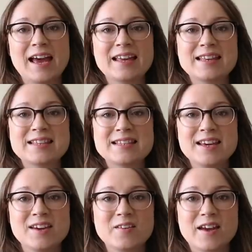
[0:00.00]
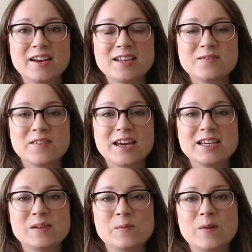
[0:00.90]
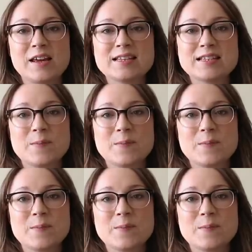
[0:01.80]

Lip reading: and yeah, you'll get a notification when